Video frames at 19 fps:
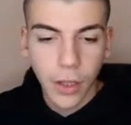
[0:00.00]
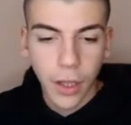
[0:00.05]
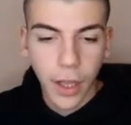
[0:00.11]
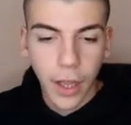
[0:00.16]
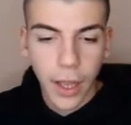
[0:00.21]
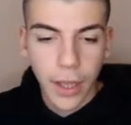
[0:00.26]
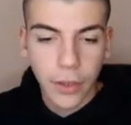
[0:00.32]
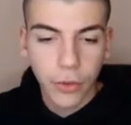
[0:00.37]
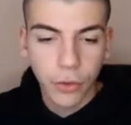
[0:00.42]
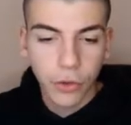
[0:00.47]

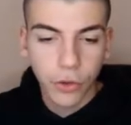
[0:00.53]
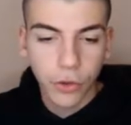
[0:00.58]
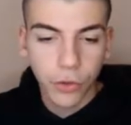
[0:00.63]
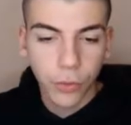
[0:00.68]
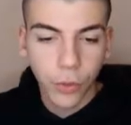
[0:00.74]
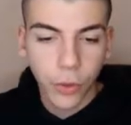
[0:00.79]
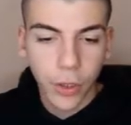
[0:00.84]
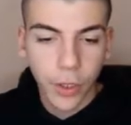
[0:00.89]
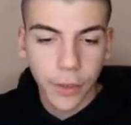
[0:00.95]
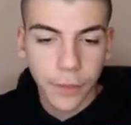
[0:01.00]
and you just
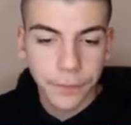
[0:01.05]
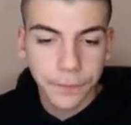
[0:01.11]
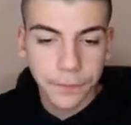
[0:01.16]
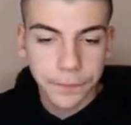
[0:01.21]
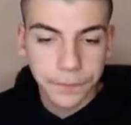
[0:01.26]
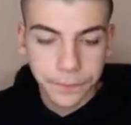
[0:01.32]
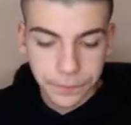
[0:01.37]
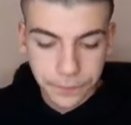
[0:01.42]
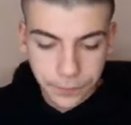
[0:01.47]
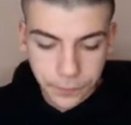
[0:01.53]
want to
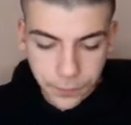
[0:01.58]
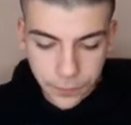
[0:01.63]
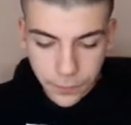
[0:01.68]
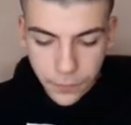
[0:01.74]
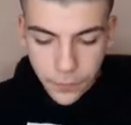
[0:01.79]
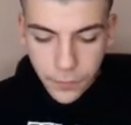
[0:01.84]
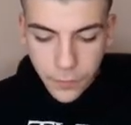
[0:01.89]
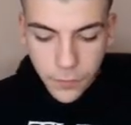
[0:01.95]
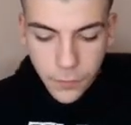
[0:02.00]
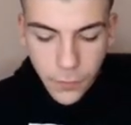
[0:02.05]

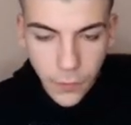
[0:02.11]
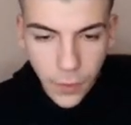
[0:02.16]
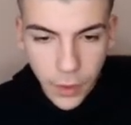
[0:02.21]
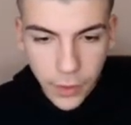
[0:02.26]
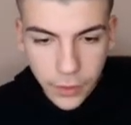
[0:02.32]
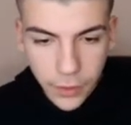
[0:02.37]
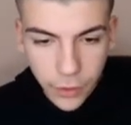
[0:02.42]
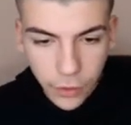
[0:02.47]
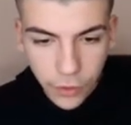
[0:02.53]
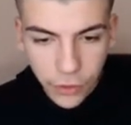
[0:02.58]

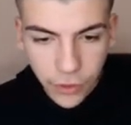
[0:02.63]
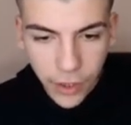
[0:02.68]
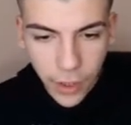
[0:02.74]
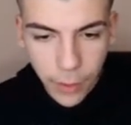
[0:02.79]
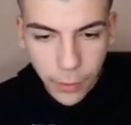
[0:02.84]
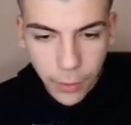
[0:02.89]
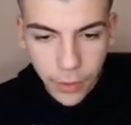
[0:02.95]
enter sub.